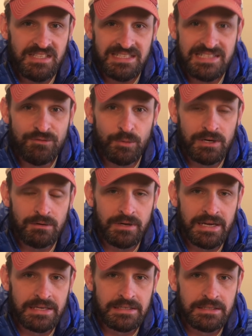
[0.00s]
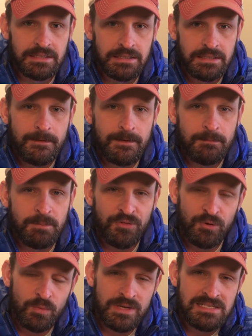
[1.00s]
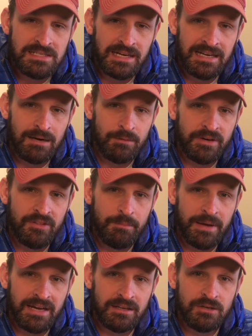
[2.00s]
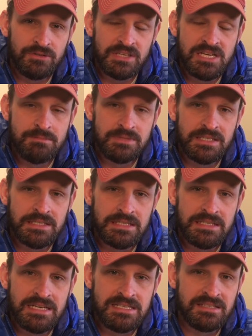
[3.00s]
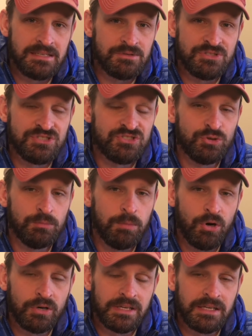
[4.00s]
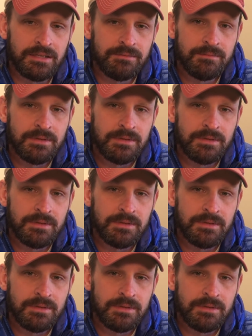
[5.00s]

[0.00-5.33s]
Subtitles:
even when it rained. But the reason I got rid of the Patagonia M10 is that it was just too bulky.